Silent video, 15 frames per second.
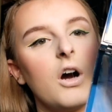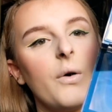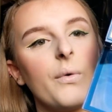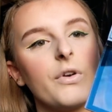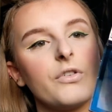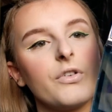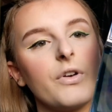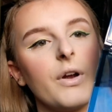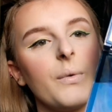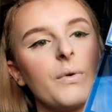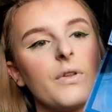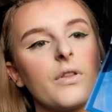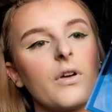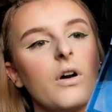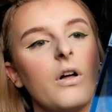I want to try out
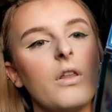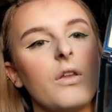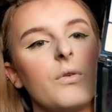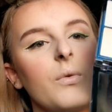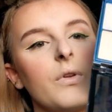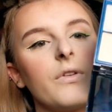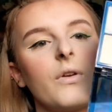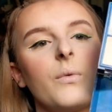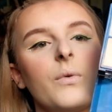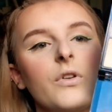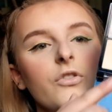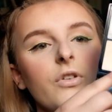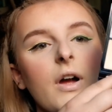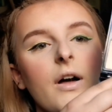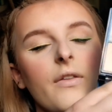one of the coloured ones. I
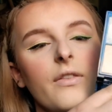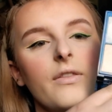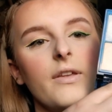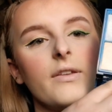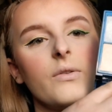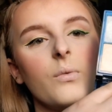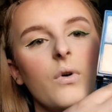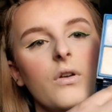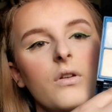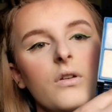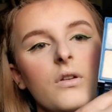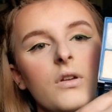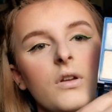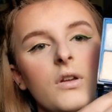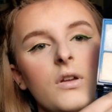want to try out this one.
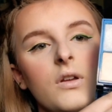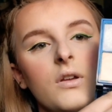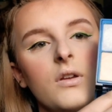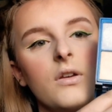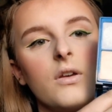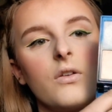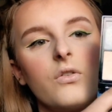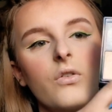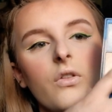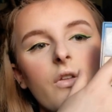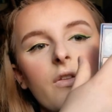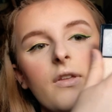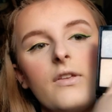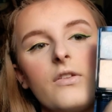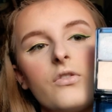Because
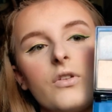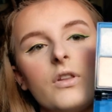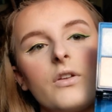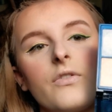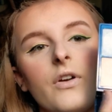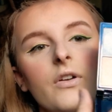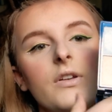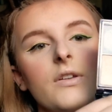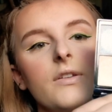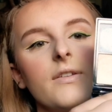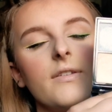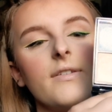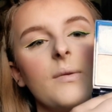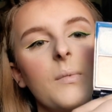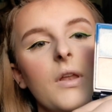although these three look very
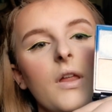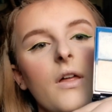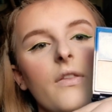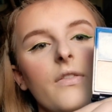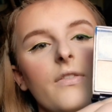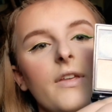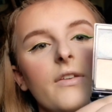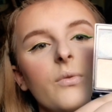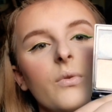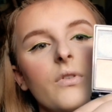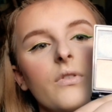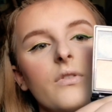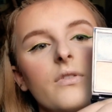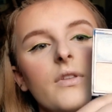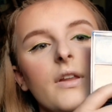similar, this
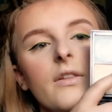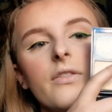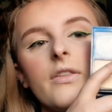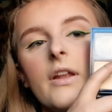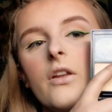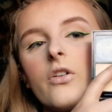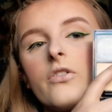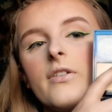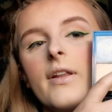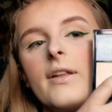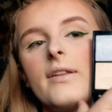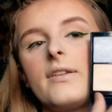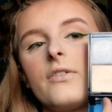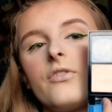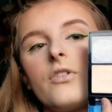one, they look
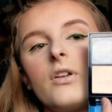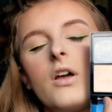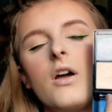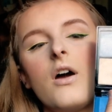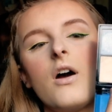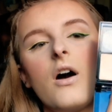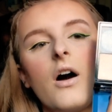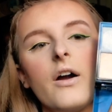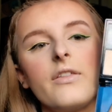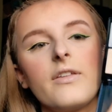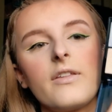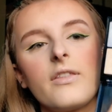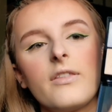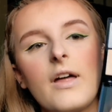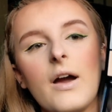slightly different. I
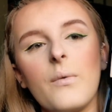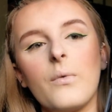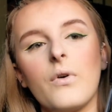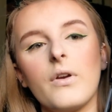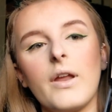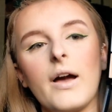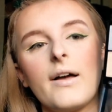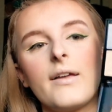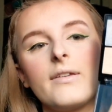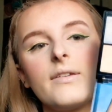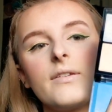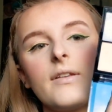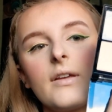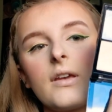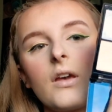think that one
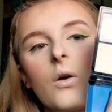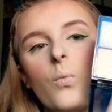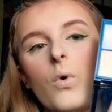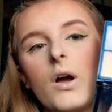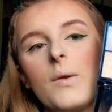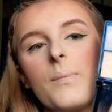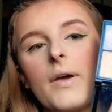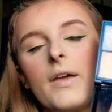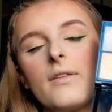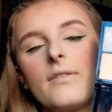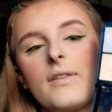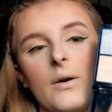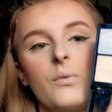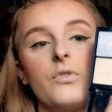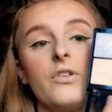has like a white base,
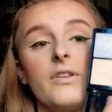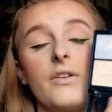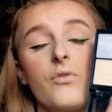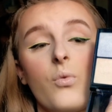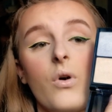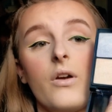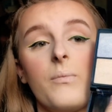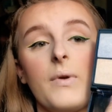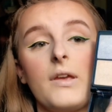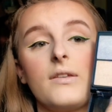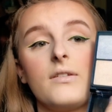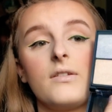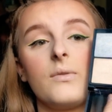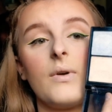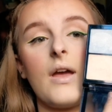that one does have a white
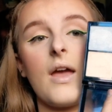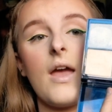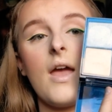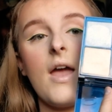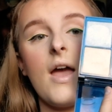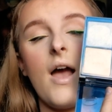base to it.